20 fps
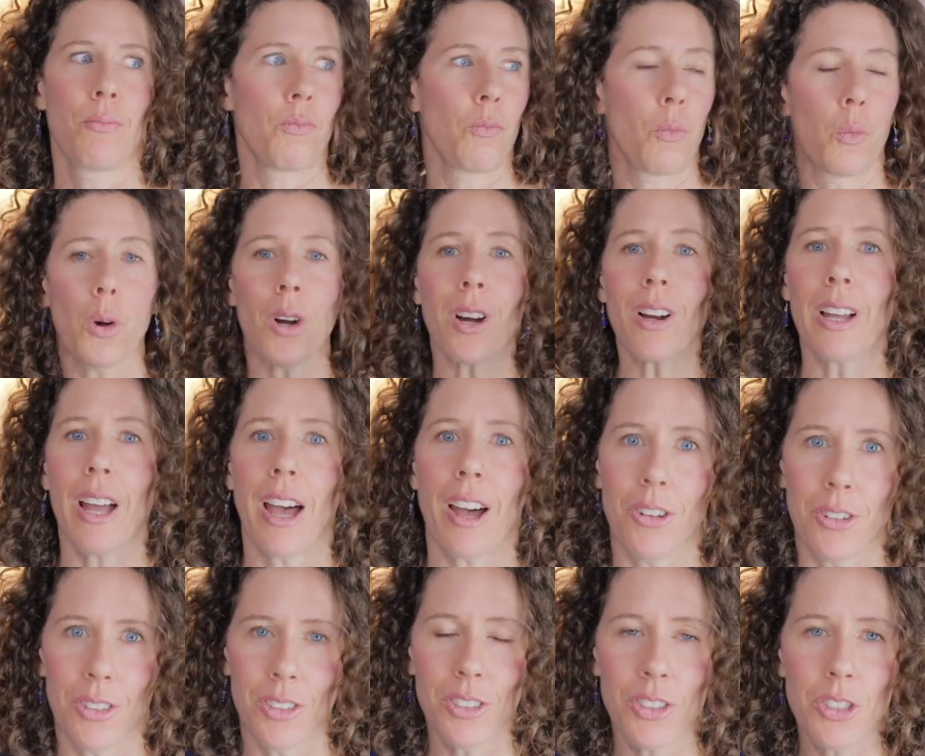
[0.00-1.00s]
Work
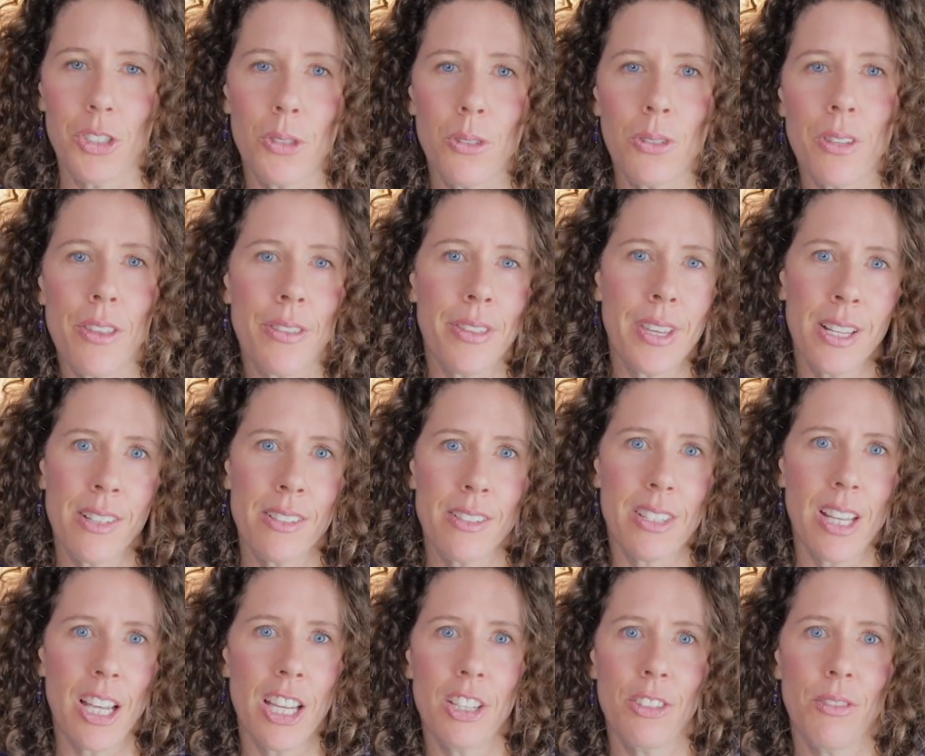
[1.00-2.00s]
out. Do the things
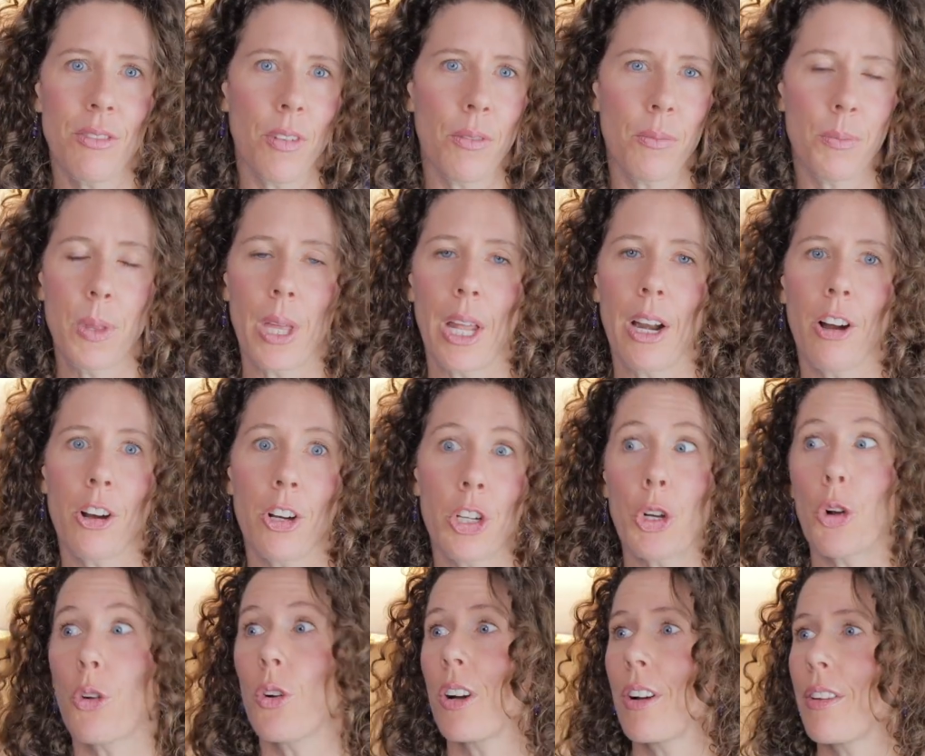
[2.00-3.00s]
that, that are
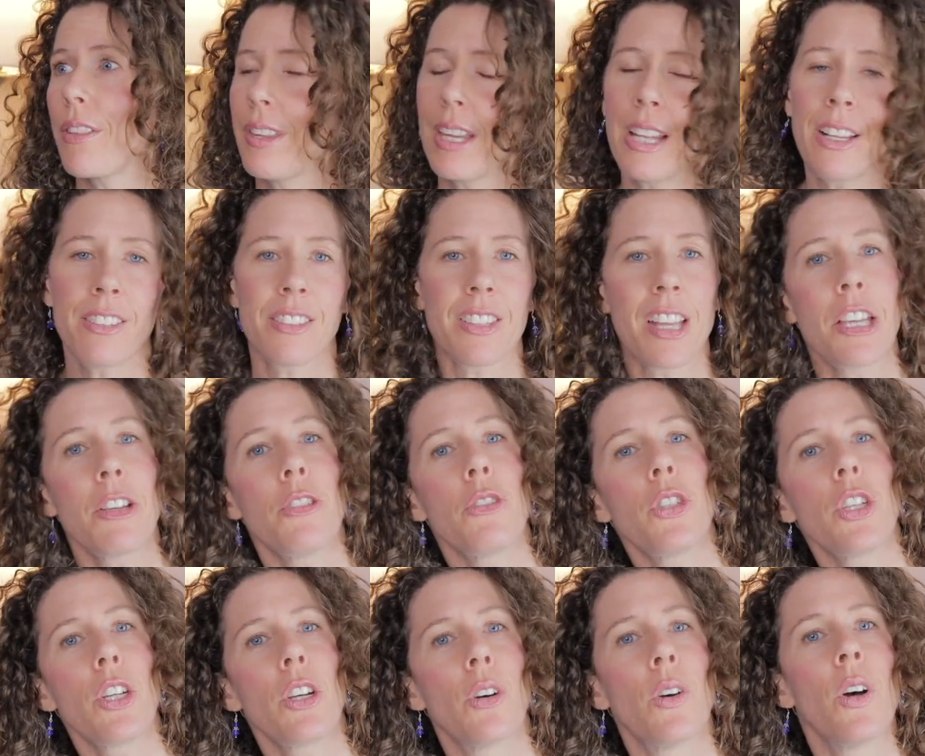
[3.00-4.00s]
your things that you
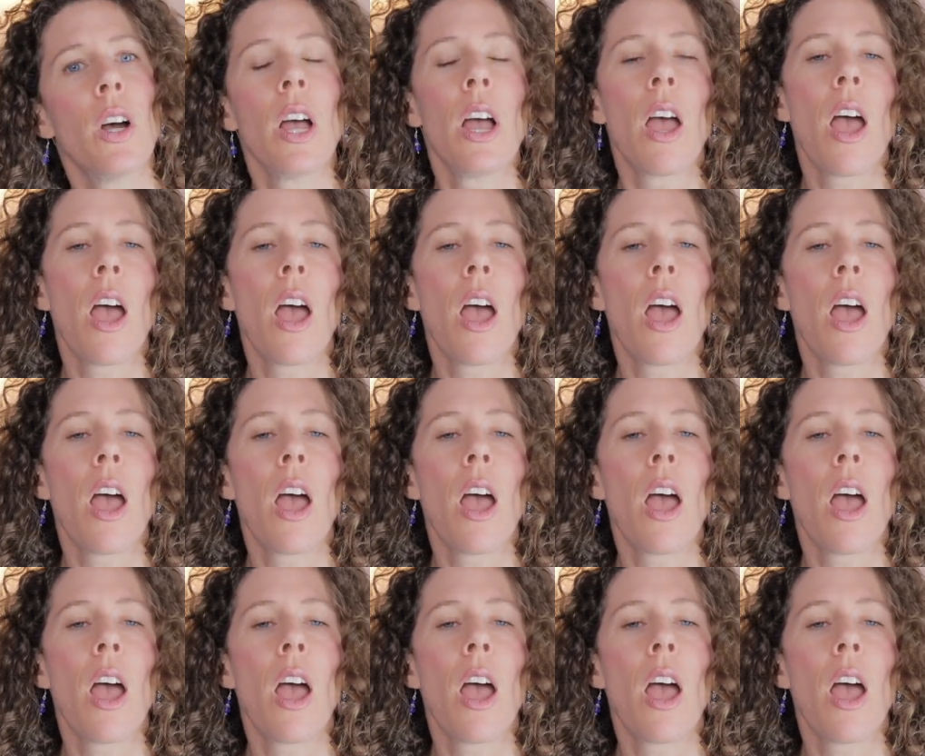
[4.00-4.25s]
do.